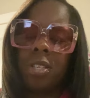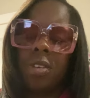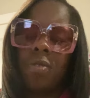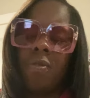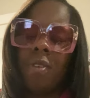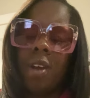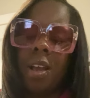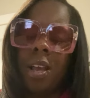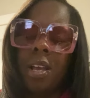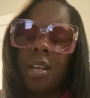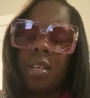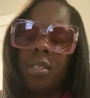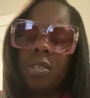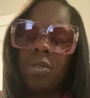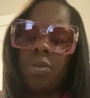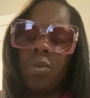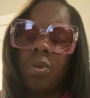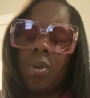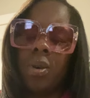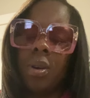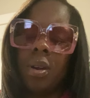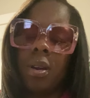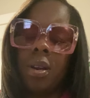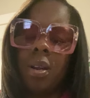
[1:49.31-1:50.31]
arrest
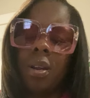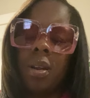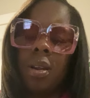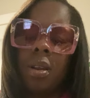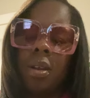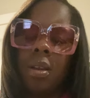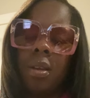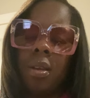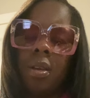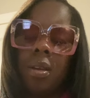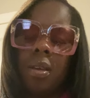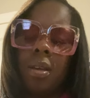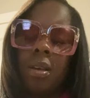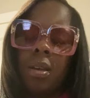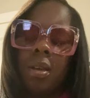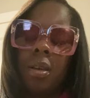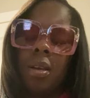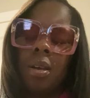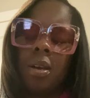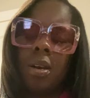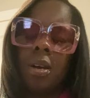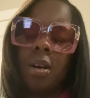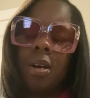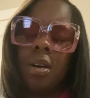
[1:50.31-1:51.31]
or
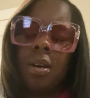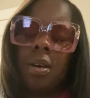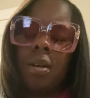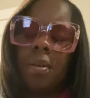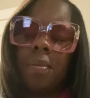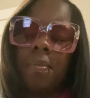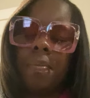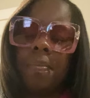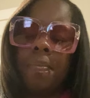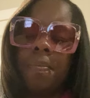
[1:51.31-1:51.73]
um,